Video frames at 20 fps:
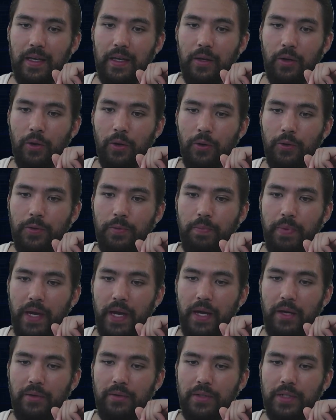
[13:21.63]

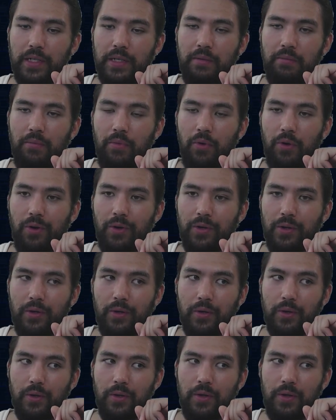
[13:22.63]
Earthbound
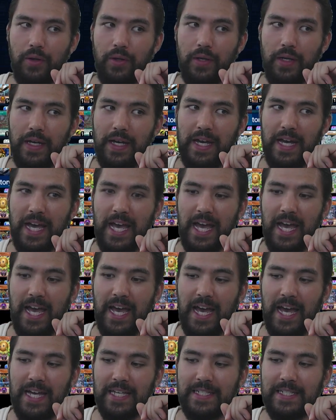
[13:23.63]
Immortal,
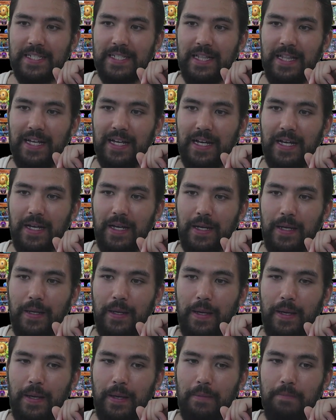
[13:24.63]
Asla
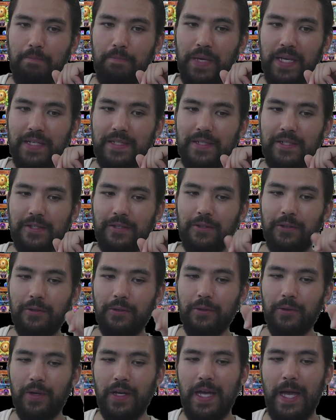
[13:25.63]

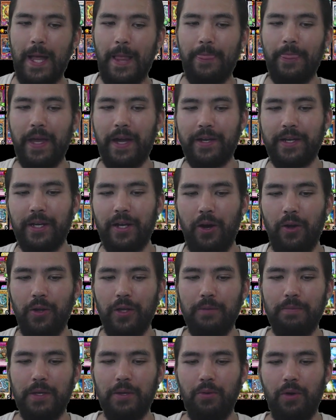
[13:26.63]
Piscu. There can
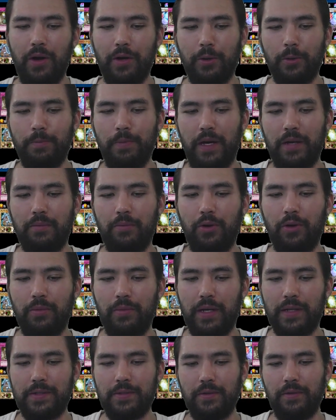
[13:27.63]
only be 1 Earthbound
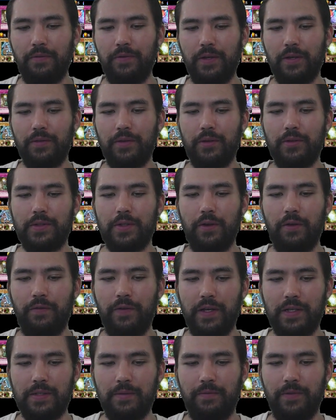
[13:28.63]
Immortal monster in the field. There is no
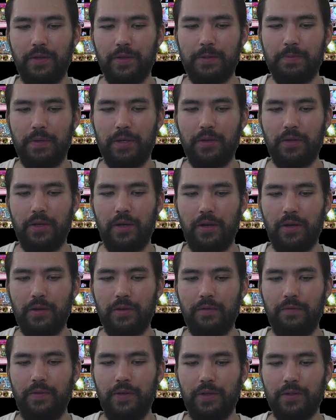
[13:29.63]
face-up field spell card
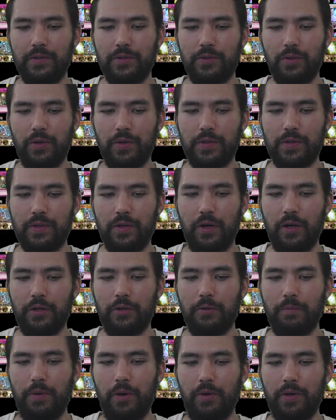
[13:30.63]
on the field. Destroy this
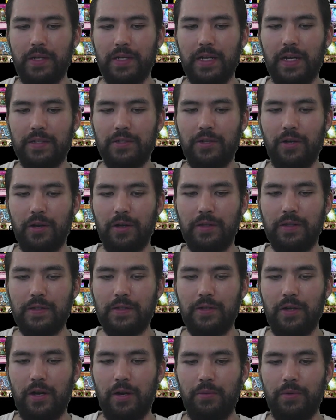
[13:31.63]
card. Your opponent cannot target
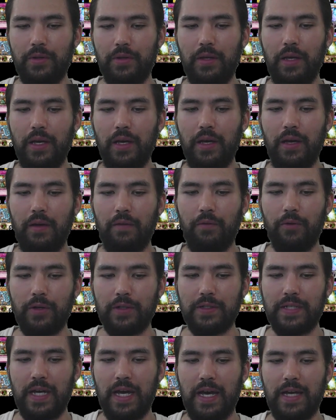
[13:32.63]
this card for
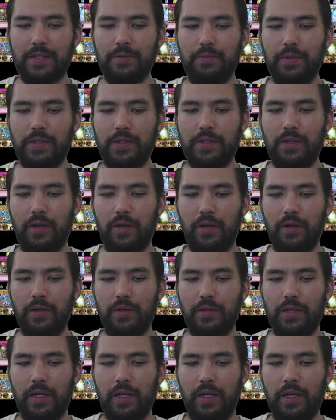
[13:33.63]
attacks. When this
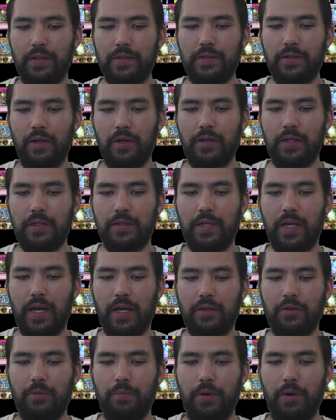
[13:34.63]
card can
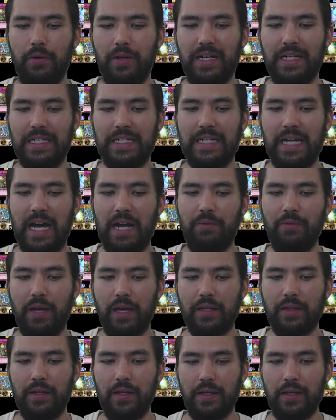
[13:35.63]
attack your opponent
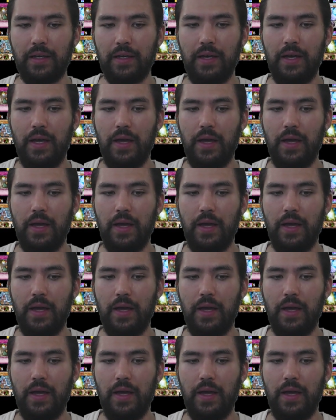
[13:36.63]
directly.